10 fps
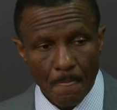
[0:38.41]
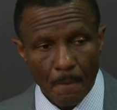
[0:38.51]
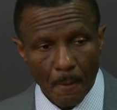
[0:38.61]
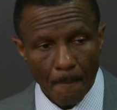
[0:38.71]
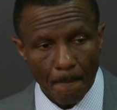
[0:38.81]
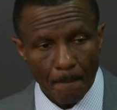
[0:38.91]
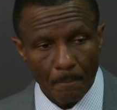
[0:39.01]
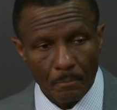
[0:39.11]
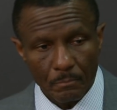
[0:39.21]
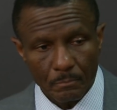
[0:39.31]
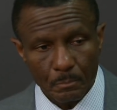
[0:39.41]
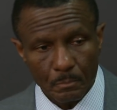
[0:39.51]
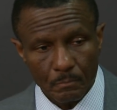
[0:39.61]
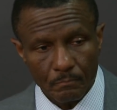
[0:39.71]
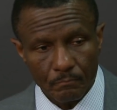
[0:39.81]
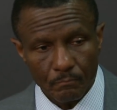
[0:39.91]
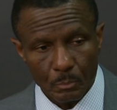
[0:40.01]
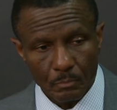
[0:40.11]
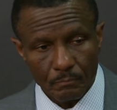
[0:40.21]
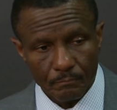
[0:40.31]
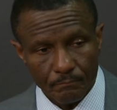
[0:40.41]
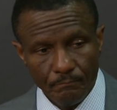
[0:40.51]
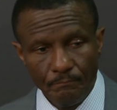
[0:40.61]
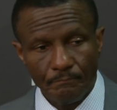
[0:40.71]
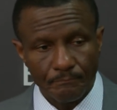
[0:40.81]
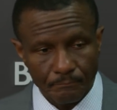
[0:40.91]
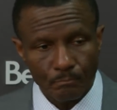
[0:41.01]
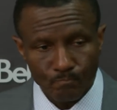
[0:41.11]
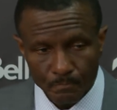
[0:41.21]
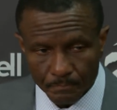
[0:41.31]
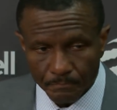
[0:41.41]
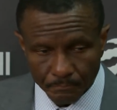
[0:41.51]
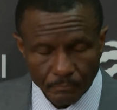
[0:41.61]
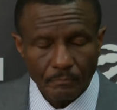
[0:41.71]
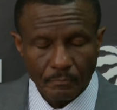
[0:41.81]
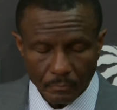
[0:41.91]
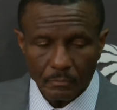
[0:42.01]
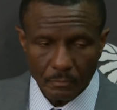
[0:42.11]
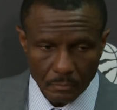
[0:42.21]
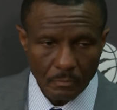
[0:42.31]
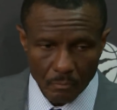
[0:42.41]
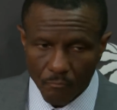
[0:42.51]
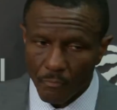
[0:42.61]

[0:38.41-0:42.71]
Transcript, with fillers: About Brandon takes those two three pointers. One went over the basket, the other was the air ball.